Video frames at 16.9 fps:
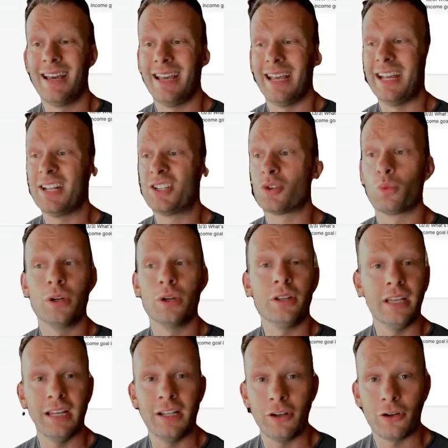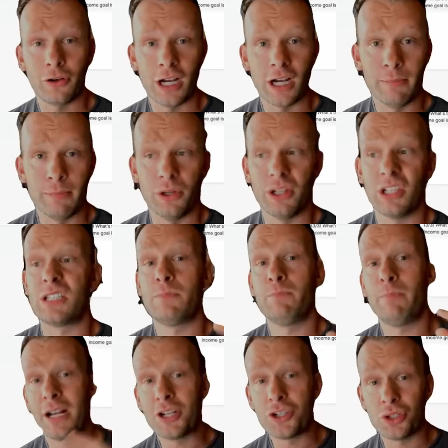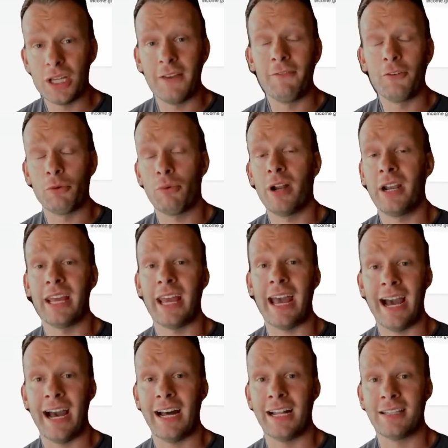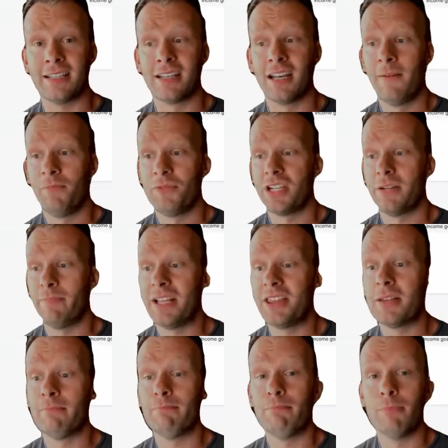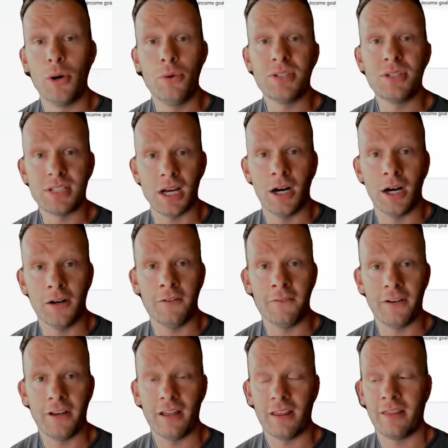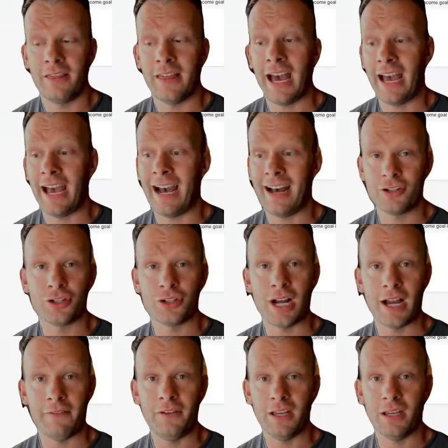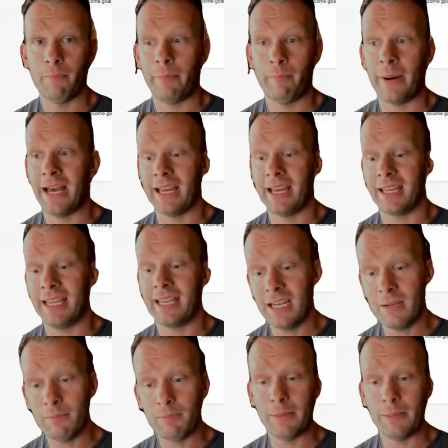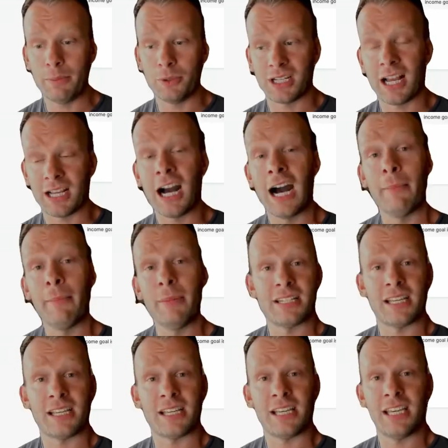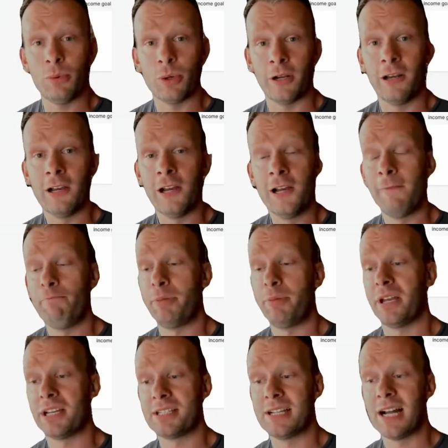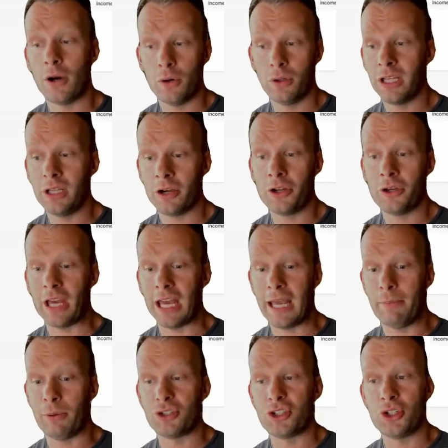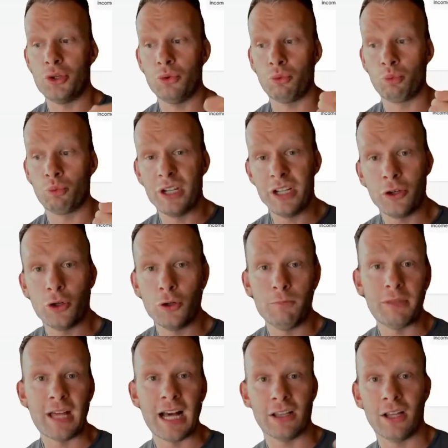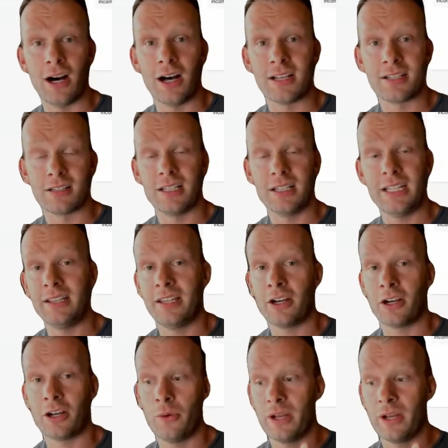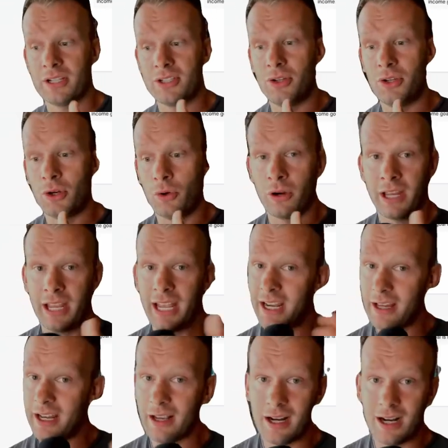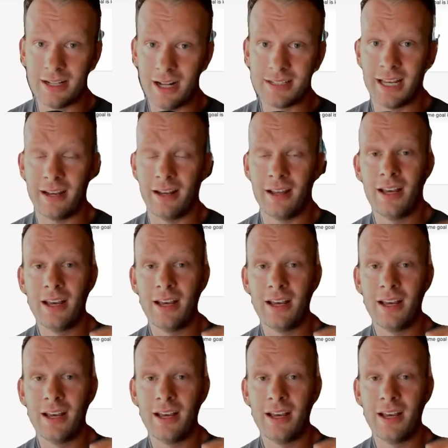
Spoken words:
It's really incredible, especially if you're running ads, to make the most of that ad traffic by getting people to comment a keyword, because not only are you able to recoup that lost lead, they're going to your organic content,